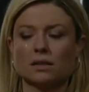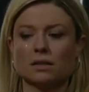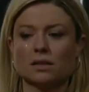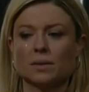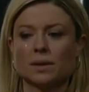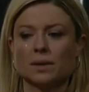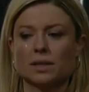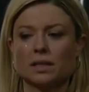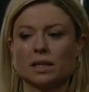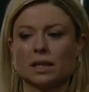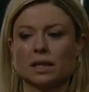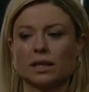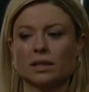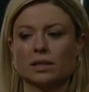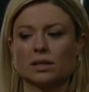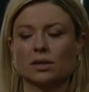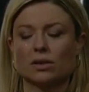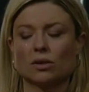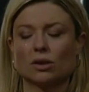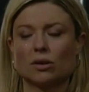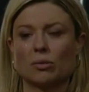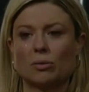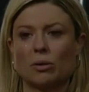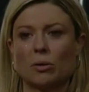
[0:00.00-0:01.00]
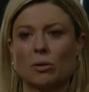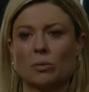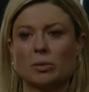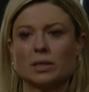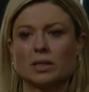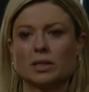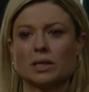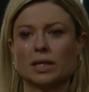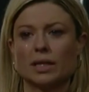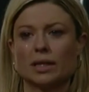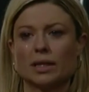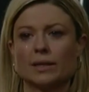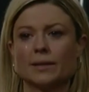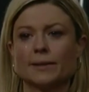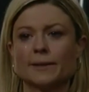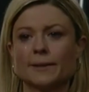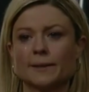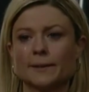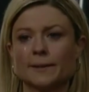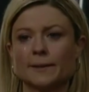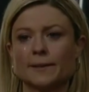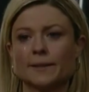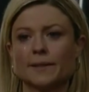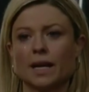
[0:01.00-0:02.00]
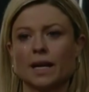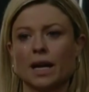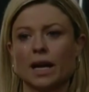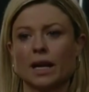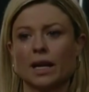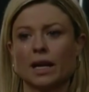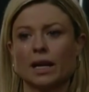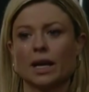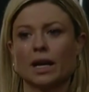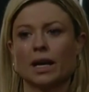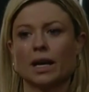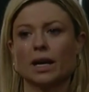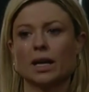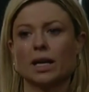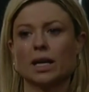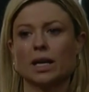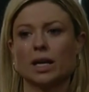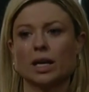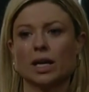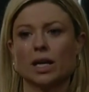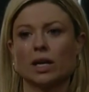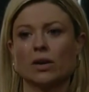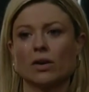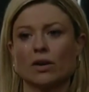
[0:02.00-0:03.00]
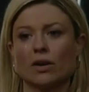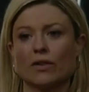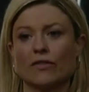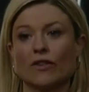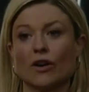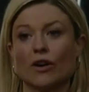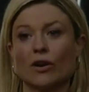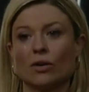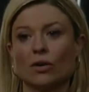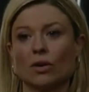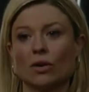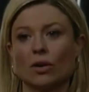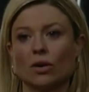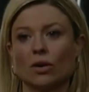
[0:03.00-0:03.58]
to Italy to look at property. And he got a phone